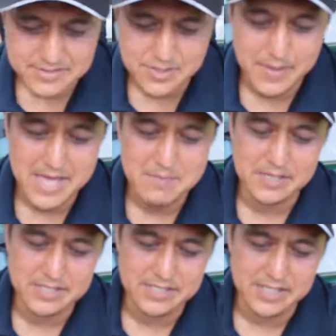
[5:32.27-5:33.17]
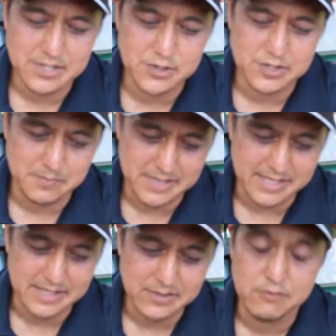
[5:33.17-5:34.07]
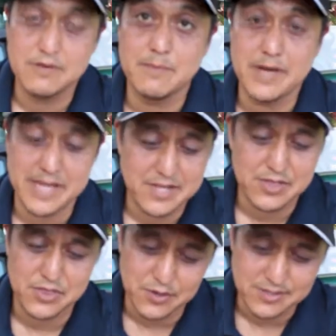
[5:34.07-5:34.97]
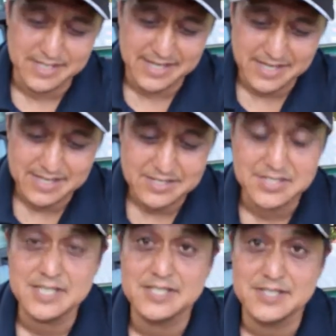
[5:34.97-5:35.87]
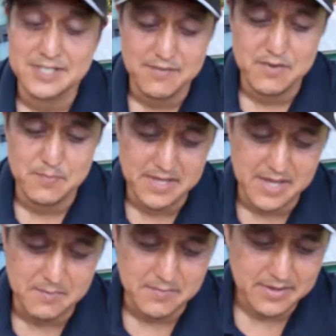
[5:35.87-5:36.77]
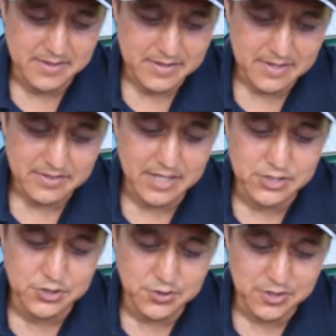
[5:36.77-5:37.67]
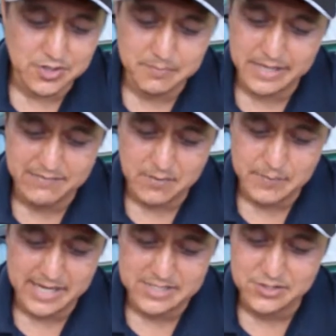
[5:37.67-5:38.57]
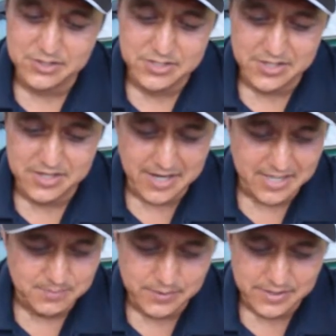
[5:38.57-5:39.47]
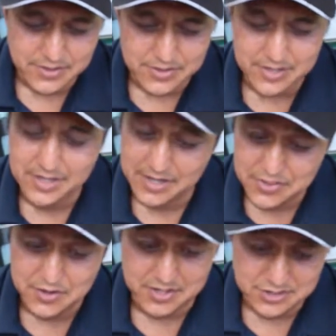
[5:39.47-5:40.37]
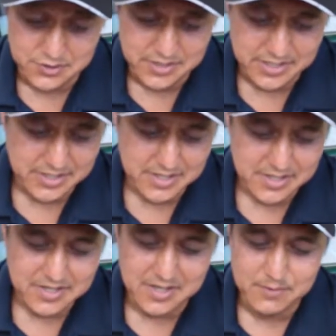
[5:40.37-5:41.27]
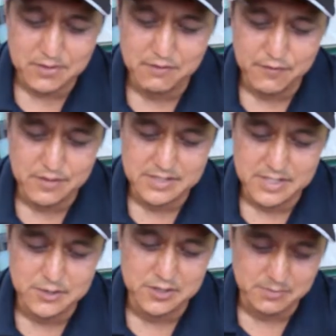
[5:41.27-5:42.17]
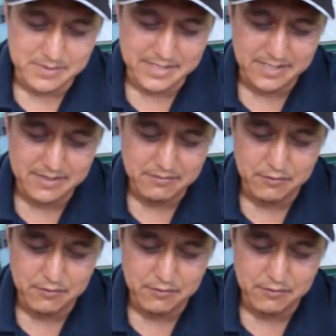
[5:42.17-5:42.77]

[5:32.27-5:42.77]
Japan Missions Interest Meeting, November 8, Thursday, 6 to 7 p.m. Not sure, but have a passion to share the gospel in, other, in another country? Come to the first interest meeting.